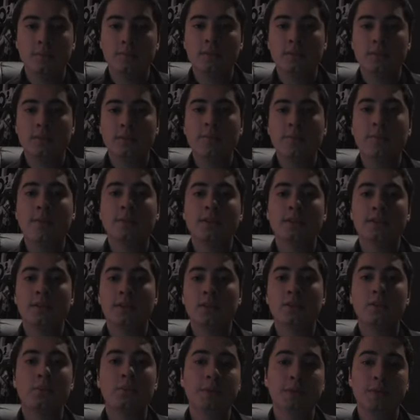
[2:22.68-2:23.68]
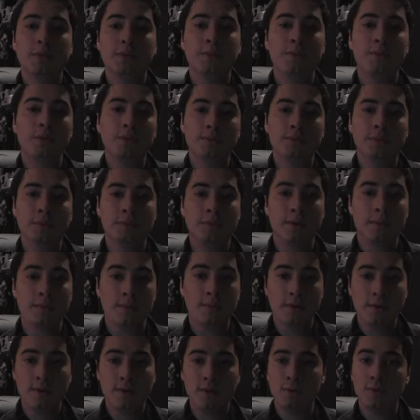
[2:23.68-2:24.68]
Some of the songs will be composed by my
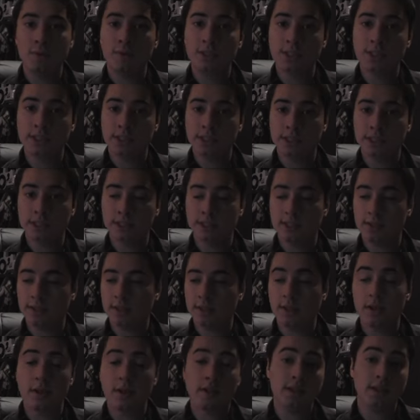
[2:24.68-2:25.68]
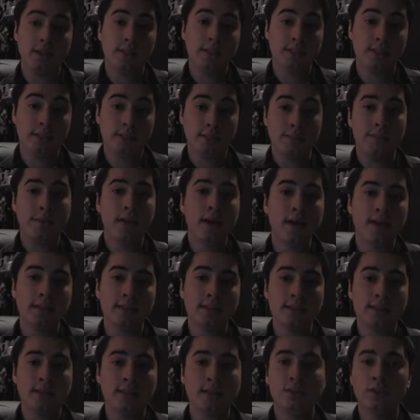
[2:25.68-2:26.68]
brother, which is, he's a
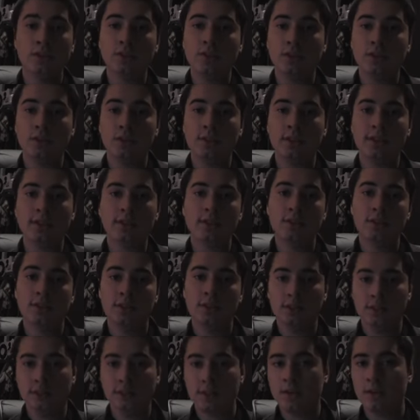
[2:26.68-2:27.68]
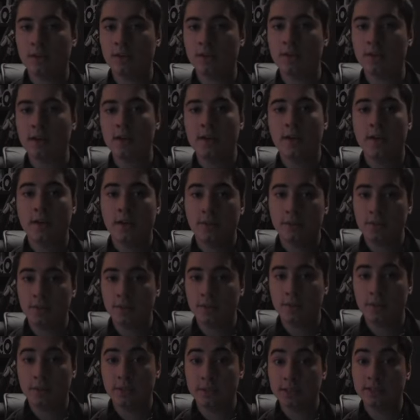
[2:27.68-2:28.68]
pianist, and you can listen to the song
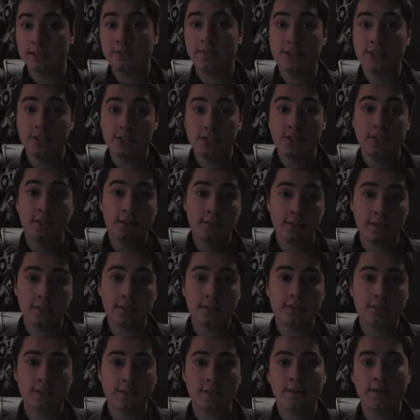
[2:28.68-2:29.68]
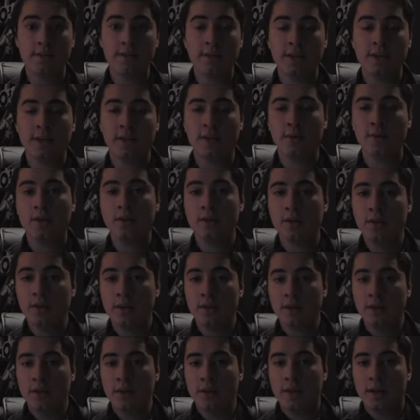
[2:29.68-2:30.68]
which is featured in this very video.
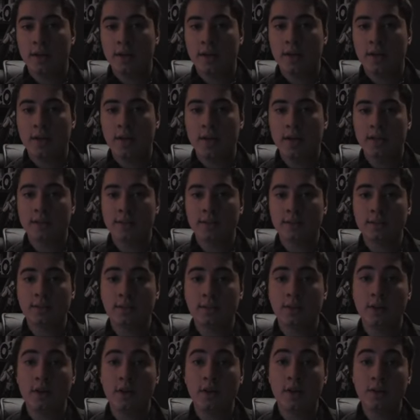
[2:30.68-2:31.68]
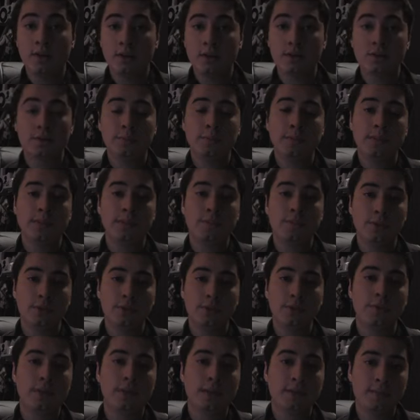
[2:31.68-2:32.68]
And others will be
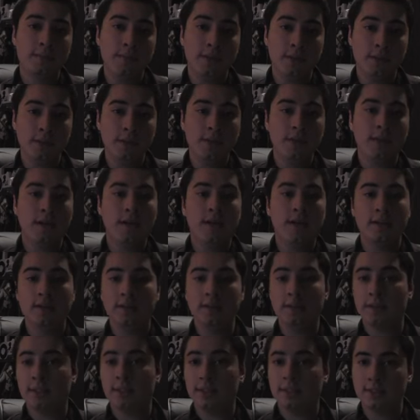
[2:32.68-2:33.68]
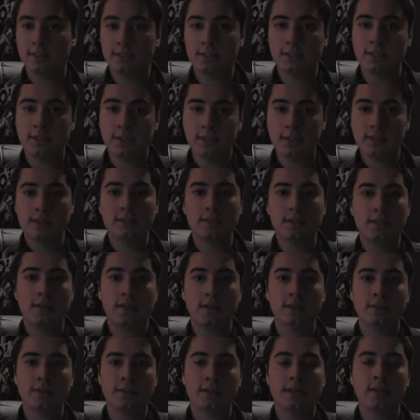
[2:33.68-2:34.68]
composed by me, and it's the second
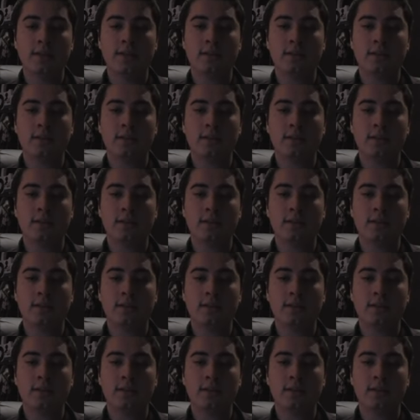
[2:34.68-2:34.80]
song